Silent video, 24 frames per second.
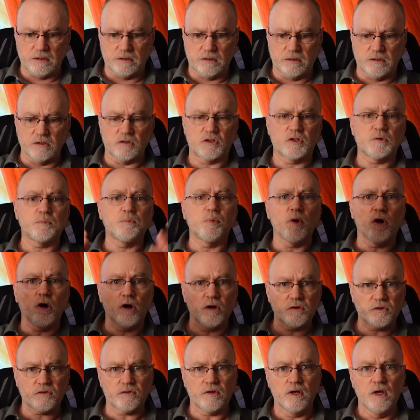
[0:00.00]

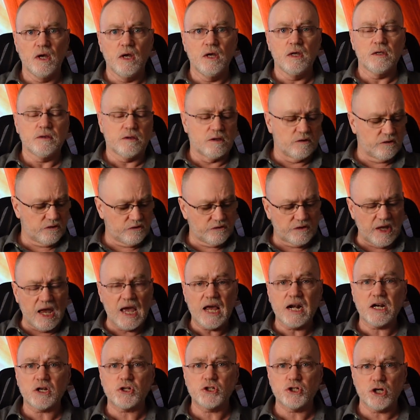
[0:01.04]
dispersed the
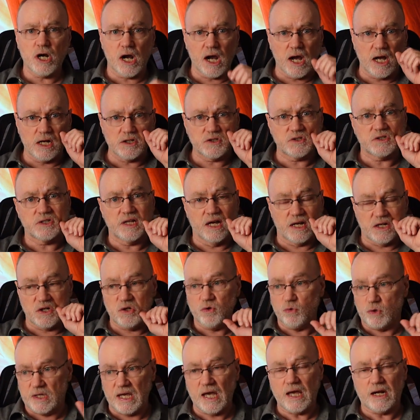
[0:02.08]
static charge that
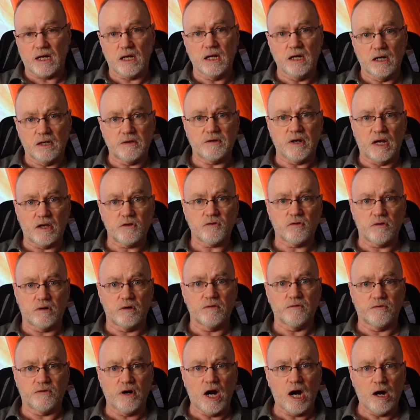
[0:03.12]
you get in a desert
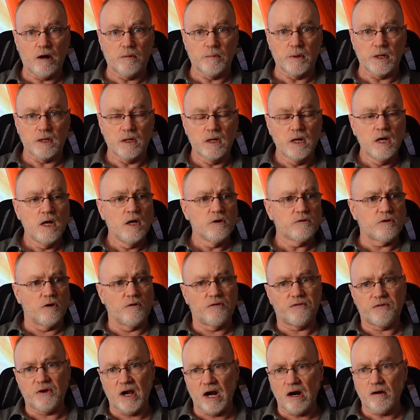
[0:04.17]
environment. So
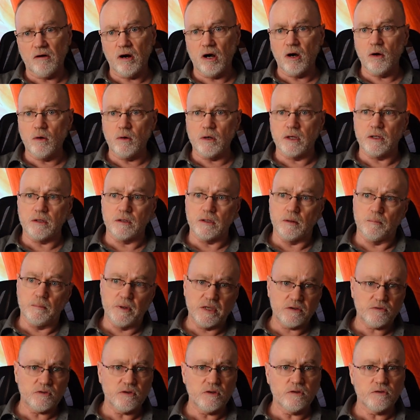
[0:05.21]
Pharaoh and the
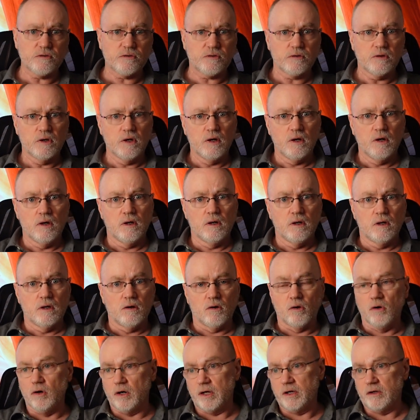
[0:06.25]
missus,
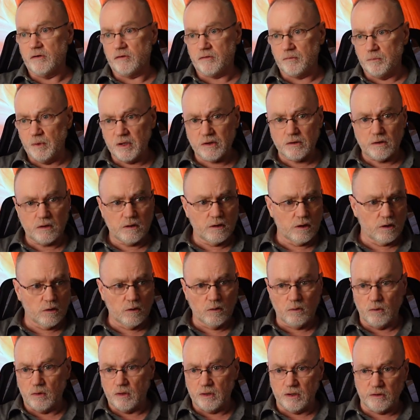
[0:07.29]
or his
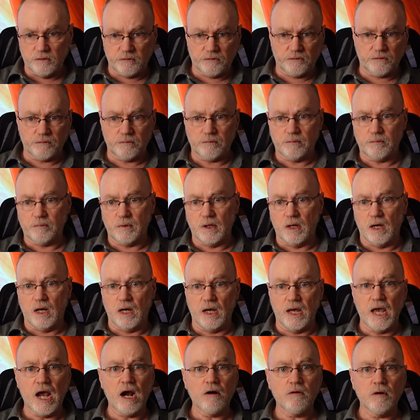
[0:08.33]

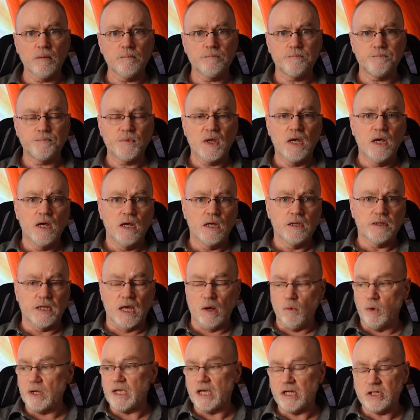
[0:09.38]
harem,
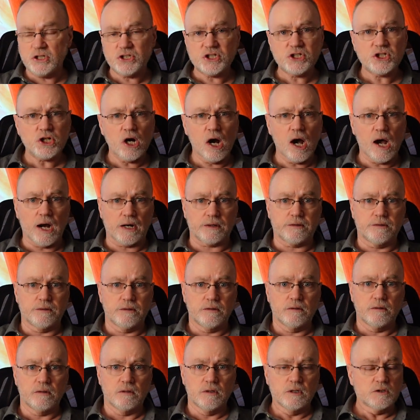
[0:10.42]
they were getting shocked.
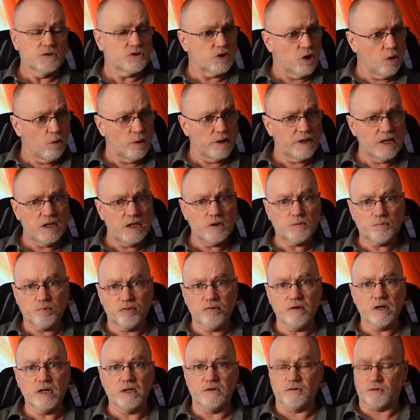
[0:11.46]
So were these
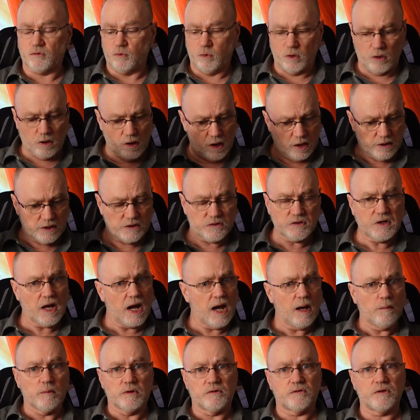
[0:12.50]
priests with all these
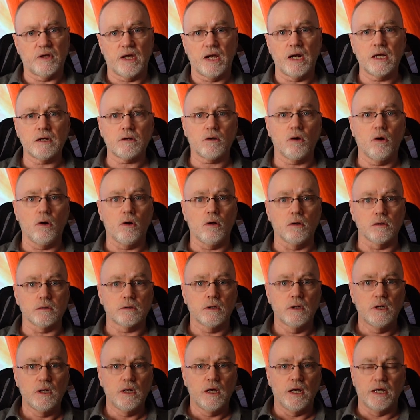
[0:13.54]
garments that had gold.
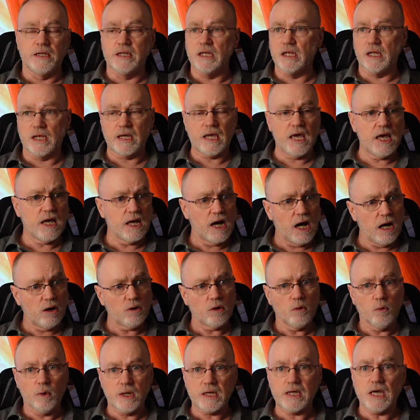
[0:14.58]
And they're like, hey, how
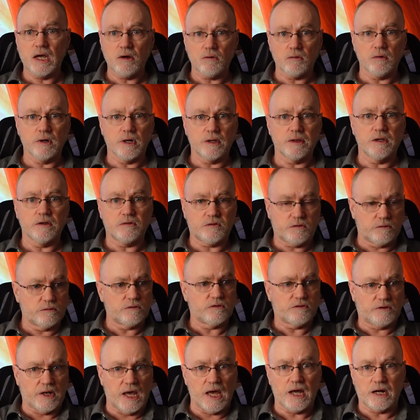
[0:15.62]
can we get rid of this
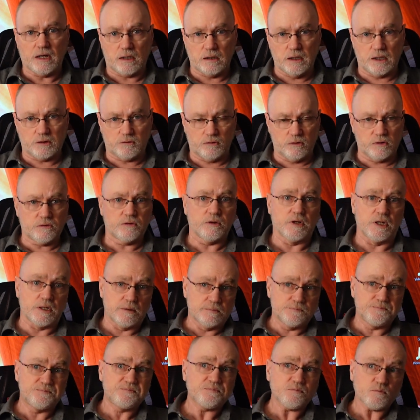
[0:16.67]
static electricity?
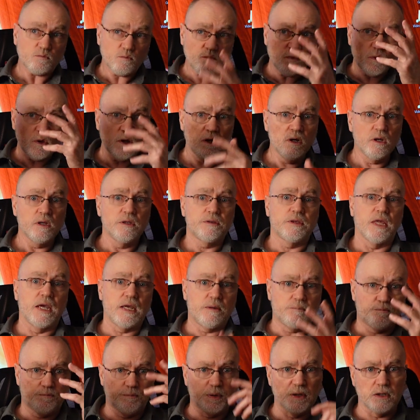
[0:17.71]

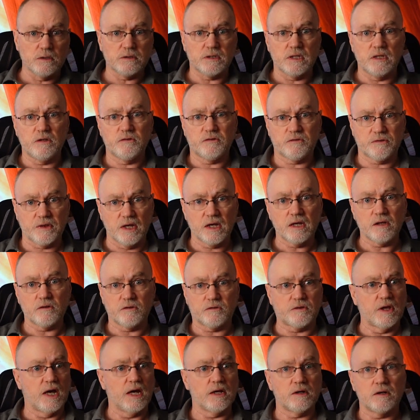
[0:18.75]
They built these
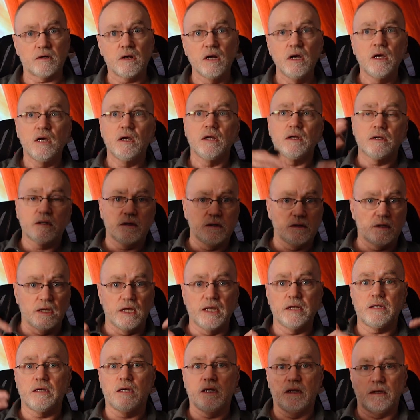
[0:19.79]
things that
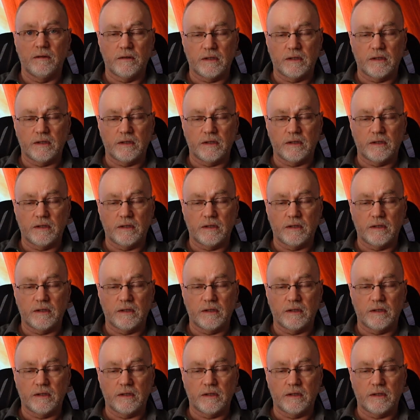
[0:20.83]
it